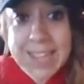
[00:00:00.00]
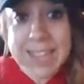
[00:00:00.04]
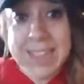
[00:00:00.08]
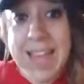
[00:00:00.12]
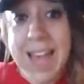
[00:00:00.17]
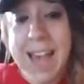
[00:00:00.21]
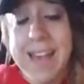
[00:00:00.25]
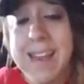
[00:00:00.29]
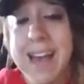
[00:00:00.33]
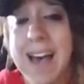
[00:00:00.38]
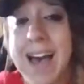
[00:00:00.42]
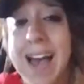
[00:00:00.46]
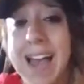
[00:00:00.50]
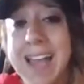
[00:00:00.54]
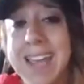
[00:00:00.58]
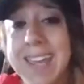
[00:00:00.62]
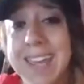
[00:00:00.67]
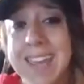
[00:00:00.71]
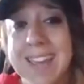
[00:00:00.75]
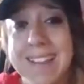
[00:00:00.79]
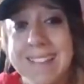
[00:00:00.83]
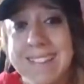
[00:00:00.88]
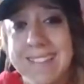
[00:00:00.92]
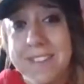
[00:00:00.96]
that I
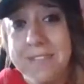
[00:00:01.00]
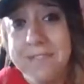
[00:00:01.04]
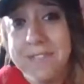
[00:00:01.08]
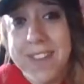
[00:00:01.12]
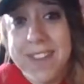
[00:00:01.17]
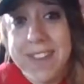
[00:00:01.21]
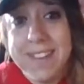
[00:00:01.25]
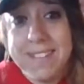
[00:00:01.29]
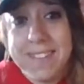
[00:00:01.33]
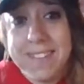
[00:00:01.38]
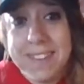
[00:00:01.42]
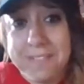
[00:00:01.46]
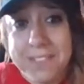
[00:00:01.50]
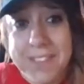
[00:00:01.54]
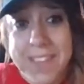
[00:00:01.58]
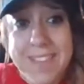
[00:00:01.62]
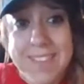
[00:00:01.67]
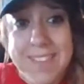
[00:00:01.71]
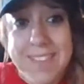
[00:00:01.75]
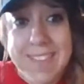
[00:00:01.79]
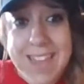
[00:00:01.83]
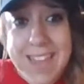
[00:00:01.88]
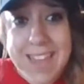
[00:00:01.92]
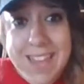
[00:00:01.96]
can definitively
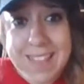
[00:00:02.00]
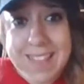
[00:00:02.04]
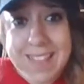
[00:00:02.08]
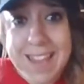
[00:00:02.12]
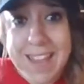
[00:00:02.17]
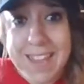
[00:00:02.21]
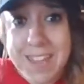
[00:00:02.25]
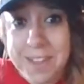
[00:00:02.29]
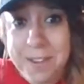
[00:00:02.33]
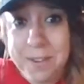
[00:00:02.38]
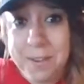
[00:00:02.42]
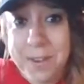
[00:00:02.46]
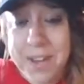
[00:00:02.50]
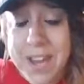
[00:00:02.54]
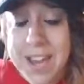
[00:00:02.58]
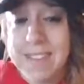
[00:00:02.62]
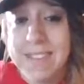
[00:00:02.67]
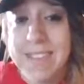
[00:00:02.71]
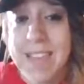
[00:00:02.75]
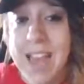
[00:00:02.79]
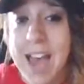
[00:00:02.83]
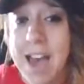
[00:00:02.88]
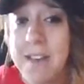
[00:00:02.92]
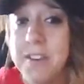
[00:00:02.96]
say that you
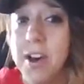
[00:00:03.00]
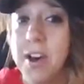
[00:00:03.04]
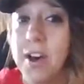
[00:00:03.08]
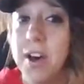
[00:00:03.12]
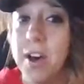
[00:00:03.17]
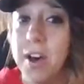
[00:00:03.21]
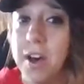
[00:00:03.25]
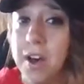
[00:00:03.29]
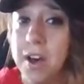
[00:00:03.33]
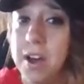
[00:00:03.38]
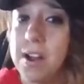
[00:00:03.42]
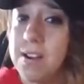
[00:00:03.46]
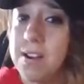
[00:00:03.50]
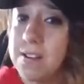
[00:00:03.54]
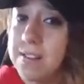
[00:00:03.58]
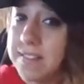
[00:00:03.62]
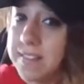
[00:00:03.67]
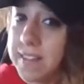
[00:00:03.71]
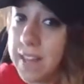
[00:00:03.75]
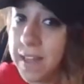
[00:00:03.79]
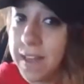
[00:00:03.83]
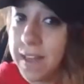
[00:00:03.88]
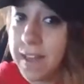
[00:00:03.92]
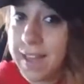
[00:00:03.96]
guys have a hard
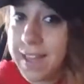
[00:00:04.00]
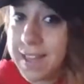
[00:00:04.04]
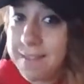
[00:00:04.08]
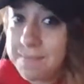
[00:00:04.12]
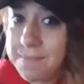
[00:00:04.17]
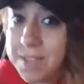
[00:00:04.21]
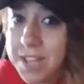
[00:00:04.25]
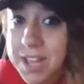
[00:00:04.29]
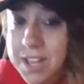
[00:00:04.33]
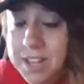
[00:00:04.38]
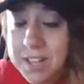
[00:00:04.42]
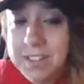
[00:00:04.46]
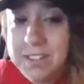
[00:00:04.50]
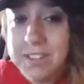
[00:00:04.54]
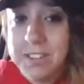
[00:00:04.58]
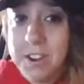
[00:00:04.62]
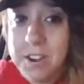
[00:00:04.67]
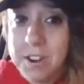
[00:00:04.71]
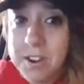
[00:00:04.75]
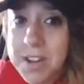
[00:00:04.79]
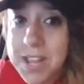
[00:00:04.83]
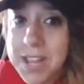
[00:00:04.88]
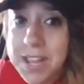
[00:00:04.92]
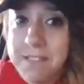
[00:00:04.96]
time
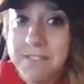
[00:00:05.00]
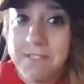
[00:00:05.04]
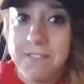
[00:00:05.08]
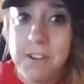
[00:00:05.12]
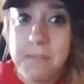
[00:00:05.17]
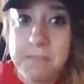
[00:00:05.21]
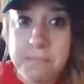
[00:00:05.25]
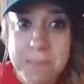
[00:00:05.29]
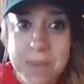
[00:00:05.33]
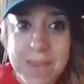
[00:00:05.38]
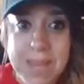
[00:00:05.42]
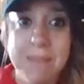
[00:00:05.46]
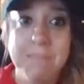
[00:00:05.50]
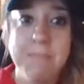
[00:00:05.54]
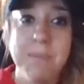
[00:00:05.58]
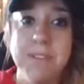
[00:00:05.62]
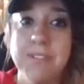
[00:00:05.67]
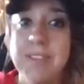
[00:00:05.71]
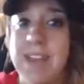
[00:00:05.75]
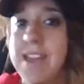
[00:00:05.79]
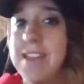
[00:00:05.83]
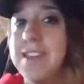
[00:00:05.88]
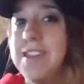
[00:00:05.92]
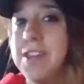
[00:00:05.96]
learning from people
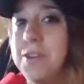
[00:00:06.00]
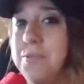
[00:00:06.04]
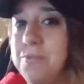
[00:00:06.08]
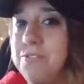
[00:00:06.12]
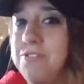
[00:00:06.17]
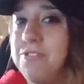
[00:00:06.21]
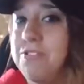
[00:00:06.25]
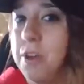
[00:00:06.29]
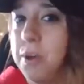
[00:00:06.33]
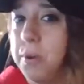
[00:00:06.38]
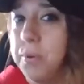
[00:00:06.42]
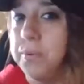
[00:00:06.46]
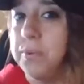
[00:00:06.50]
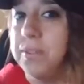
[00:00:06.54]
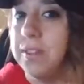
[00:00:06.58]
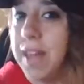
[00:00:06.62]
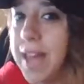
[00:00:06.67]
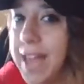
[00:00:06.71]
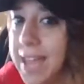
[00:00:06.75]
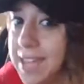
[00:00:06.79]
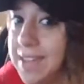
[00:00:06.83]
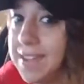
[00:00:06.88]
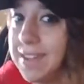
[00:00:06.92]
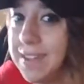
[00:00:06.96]
that you don't
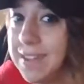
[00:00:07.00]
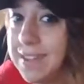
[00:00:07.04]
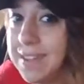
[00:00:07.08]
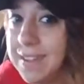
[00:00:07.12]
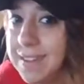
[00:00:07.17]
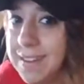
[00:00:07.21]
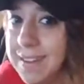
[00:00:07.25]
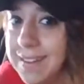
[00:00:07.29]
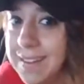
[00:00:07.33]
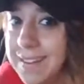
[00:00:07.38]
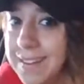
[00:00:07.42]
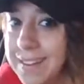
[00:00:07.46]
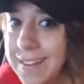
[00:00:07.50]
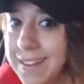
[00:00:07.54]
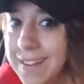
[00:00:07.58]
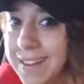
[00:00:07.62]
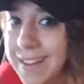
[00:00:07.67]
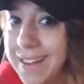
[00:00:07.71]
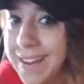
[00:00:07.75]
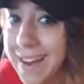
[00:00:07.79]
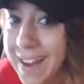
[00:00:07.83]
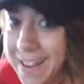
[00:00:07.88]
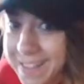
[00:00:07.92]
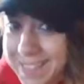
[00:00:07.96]
like.
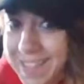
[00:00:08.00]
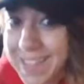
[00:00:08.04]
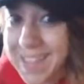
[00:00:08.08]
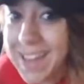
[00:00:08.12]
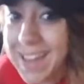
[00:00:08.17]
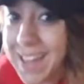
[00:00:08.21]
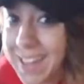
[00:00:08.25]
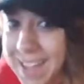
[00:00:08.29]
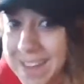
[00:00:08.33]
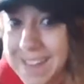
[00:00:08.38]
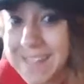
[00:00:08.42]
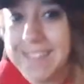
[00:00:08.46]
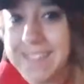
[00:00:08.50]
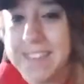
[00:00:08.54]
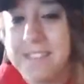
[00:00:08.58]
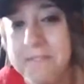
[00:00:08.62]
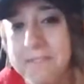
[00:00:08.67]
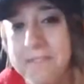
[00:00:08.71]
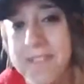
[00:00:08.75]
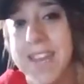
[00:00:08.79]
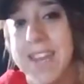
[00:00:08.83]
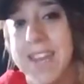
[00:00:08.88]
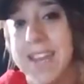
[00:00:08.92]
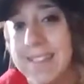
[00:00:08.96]
I think I can
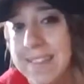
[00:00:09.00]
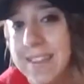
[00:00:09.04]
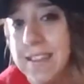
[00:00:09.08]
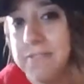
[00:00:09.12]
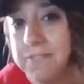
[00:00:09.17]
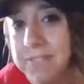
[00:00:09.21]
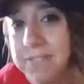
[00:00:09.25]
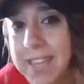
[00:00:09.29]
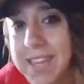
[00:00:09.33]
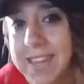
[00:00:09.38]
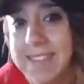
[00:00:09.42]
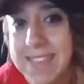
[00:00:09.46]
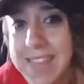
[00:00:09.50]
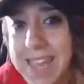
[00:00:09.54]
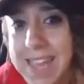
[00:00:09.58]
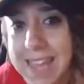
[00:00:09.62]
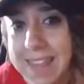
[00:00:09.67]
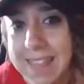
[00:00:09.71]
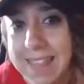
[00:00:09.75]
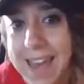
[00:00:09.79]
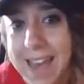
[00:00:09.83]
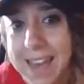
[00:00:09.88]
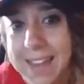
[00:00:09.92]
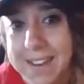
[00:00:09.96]
definitively
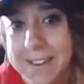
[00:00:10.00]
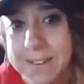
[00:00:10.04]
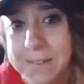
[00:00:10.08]
say that.